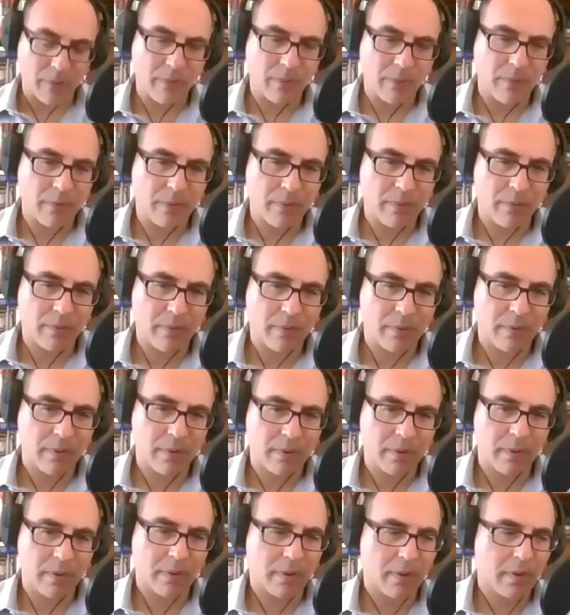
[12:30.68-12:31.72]
um, did a
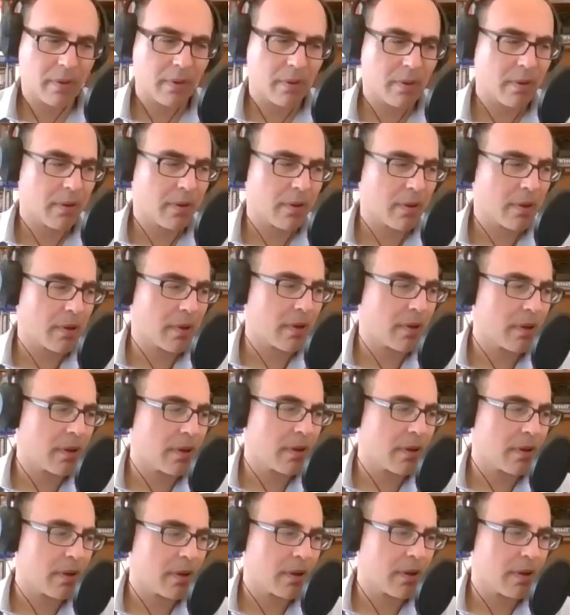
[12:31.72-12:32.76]
paper on this a
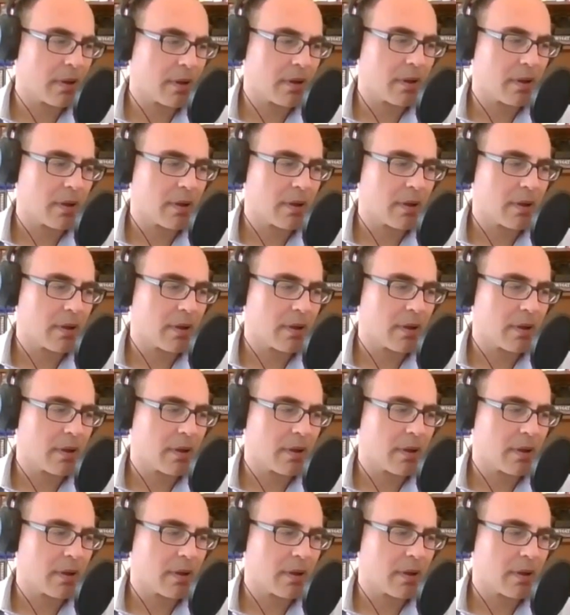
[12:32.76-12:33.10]
couple of weeks